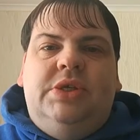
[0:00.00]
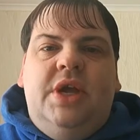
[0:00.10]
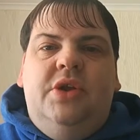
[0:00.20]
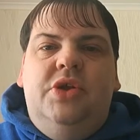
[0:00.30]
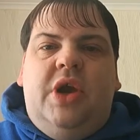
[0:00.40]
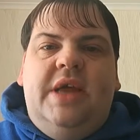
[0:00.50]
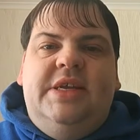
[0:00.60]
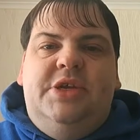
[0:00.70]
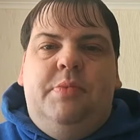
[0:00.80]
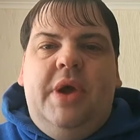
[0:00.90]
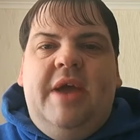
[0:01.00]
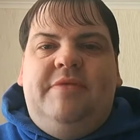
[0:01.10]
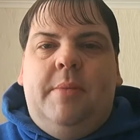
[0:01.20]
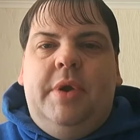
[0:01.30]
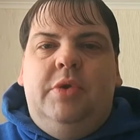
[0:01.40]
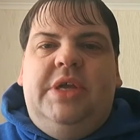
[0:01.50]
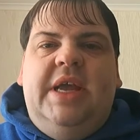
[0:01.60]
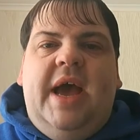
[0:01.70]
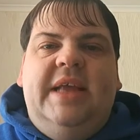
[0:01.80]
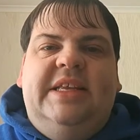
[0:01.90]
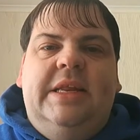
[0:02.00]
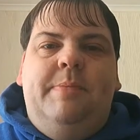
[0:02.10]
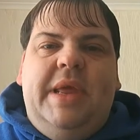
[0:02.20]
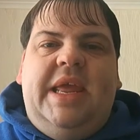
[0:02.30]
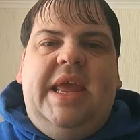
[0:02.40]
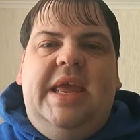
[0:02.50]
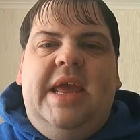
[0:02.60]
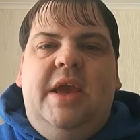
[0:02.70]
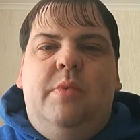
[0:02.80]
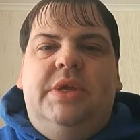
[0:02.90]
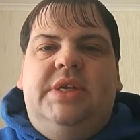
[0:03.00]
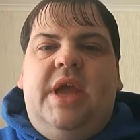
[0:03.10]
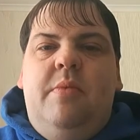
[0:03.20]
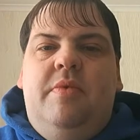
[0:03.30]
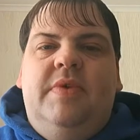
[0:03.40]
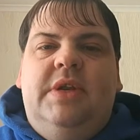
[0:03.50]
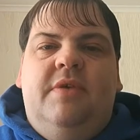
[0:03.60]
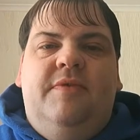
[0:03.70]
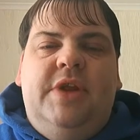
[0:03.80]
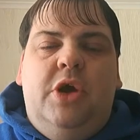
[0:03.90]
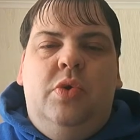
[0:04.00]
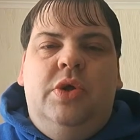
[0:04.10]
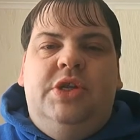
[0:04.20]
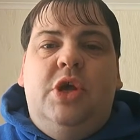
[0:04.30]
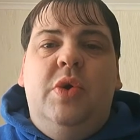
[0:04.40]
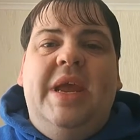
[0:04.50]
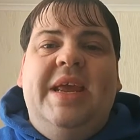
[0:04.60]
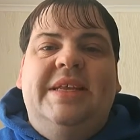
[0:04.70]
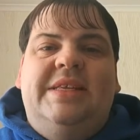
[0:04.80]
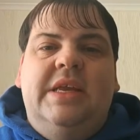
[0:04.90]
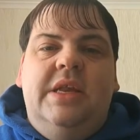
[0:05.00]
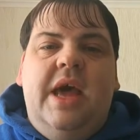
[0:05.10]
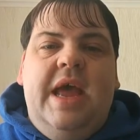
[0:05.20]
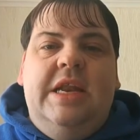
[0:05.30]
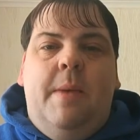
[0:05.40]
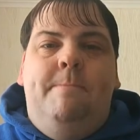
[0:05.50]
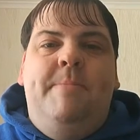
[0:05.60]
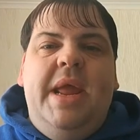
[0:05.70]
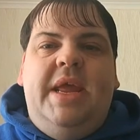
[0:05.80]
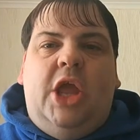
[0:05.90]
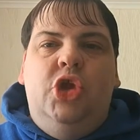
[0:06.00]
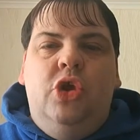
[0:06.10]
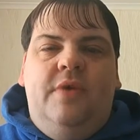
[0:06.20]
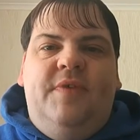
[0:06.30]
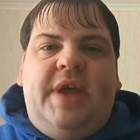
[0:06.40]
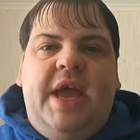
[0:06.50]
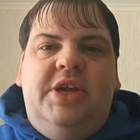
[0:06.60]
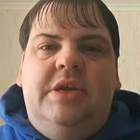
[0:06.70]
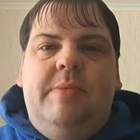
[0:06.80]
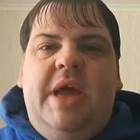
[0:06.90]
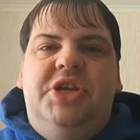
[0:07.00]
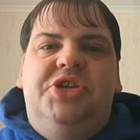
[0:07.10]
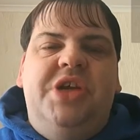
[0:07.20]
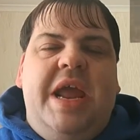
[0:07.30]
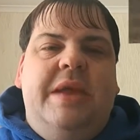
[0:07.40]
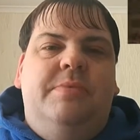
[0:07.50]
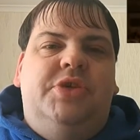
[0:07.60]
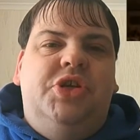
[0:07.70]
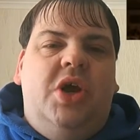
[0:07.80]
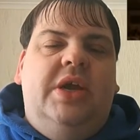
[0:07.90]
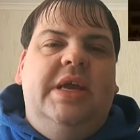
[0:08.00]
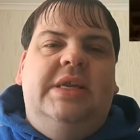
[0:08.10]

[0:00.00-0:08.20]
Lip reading: going on, you guys? It's your boy FOOTI to the big E here once again with another video. So it is tonight the big unification match, James Chunky